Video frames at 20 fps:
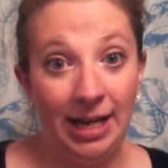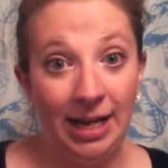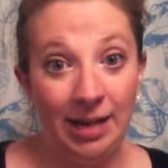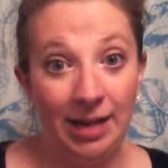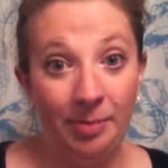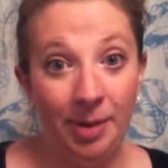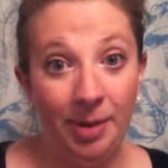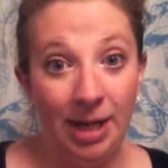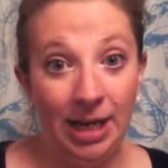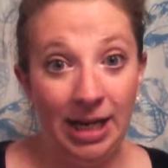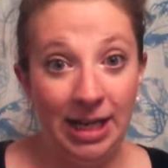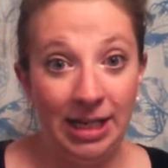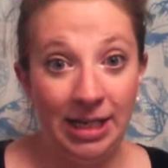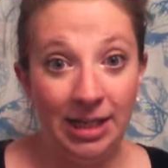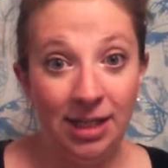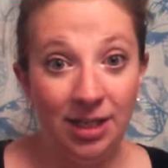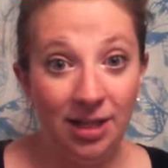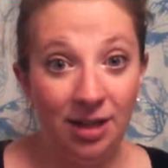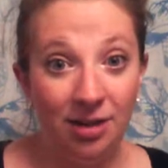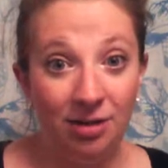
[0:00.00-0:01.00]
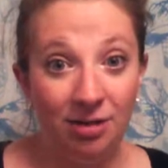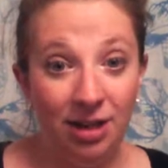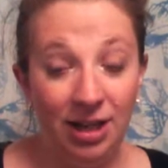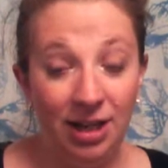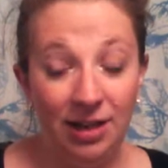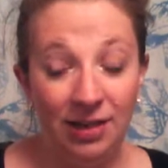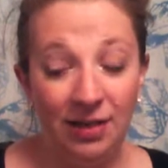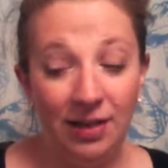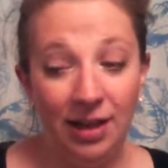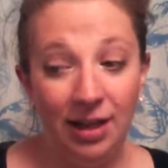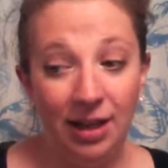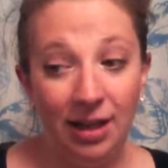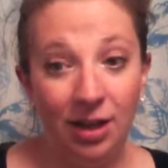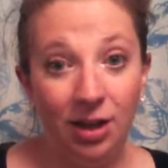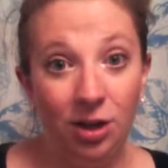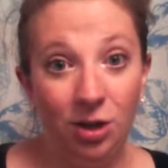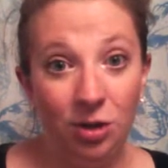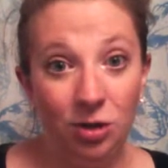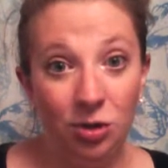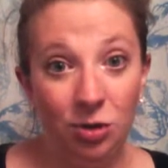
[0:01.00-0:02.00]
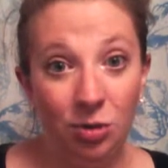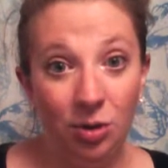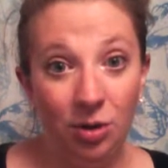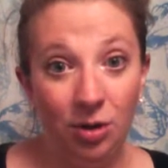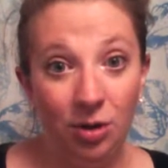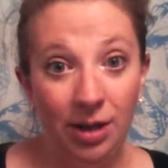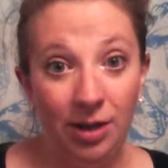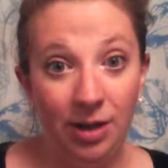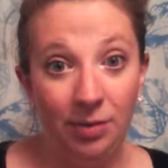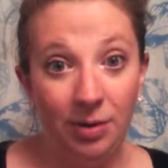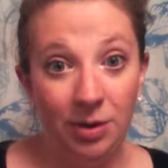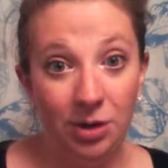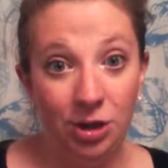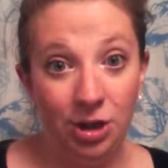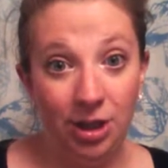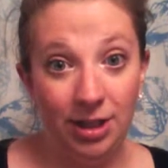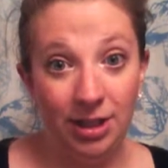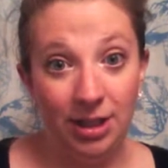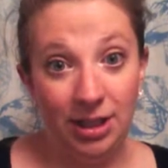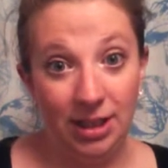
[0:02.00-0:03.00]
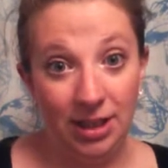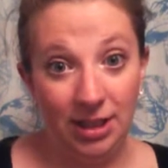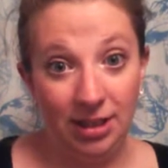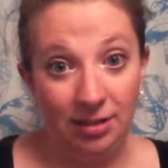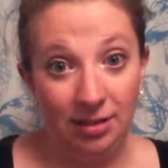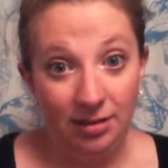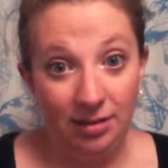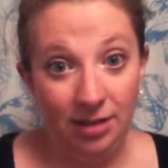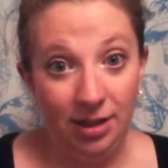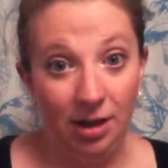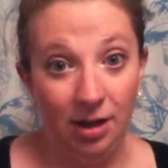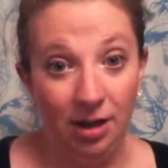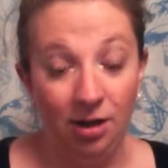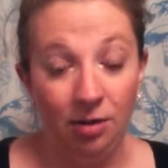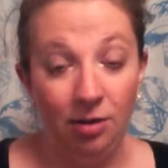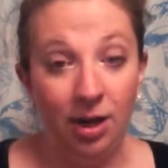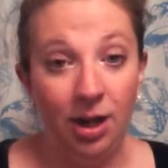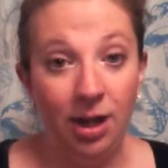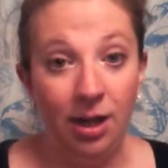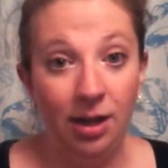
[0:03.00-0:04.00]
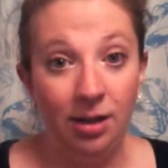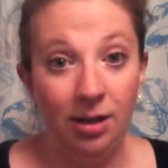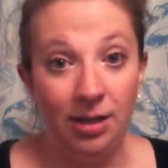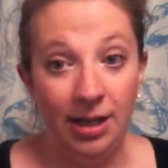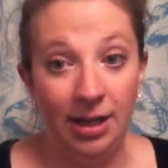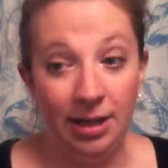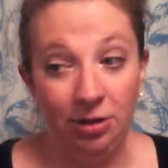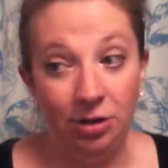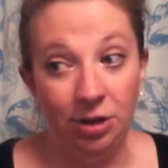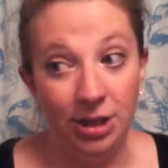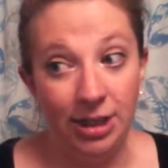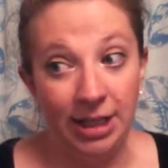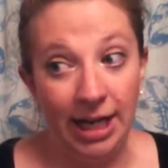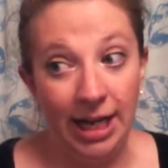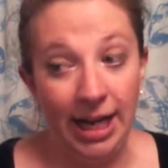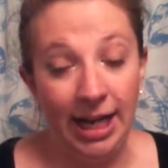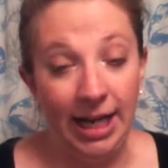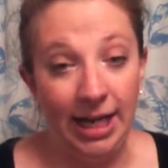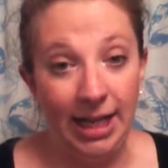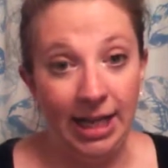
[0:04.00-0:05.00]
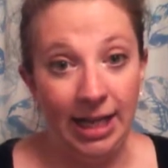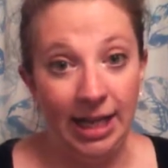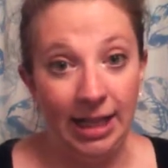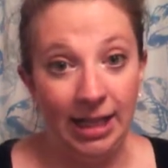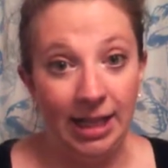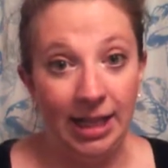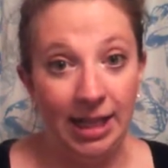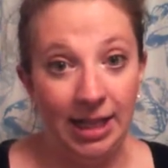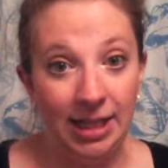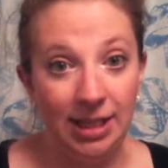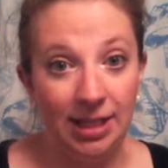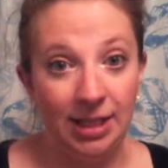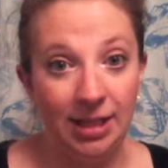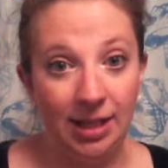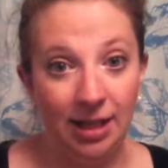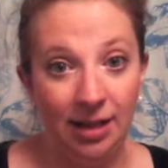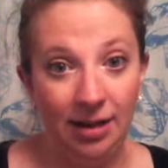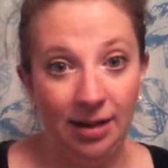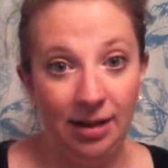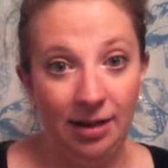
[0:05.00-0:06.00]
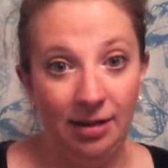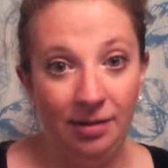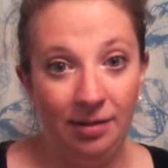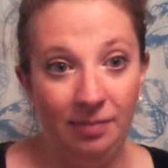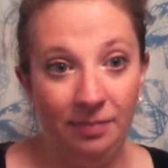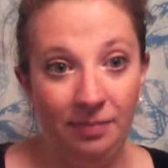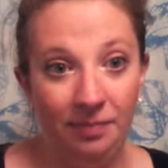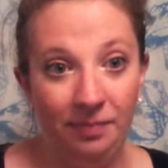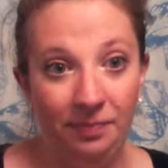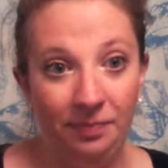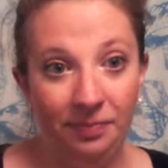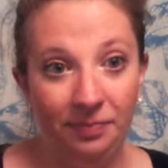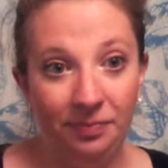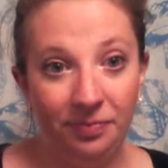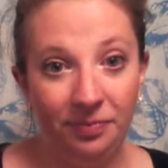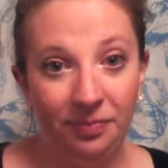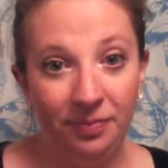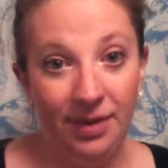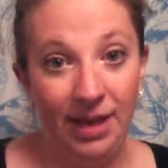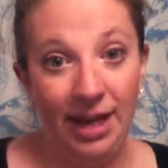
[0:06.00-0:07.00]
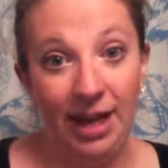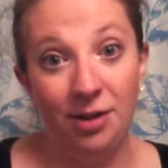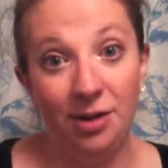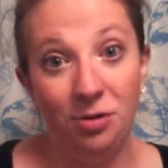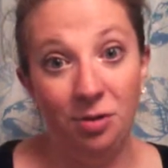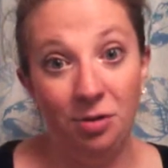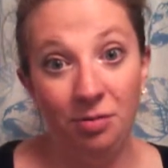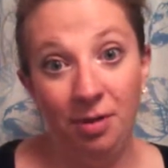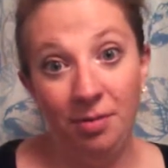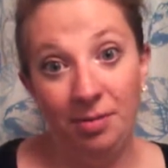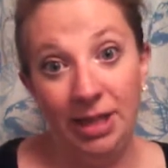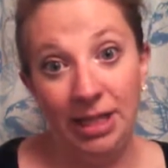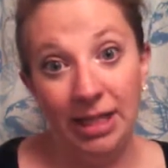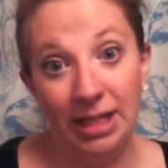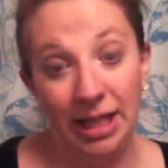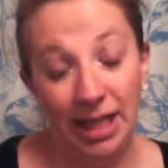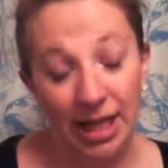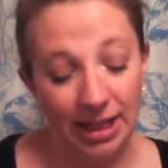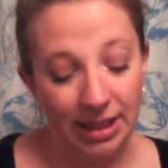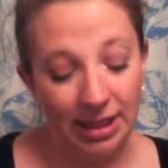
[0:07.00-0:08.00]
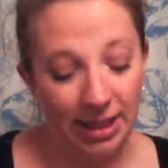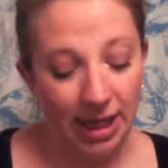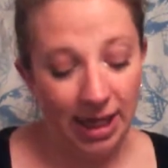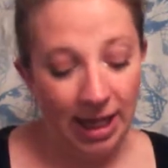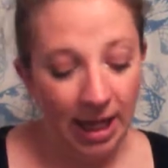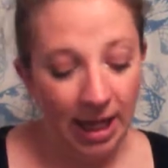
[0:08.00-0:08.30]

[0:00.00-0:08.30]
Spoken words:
end up on insulin or anything, and control it with just, a good diet and these natural remedies, I guess.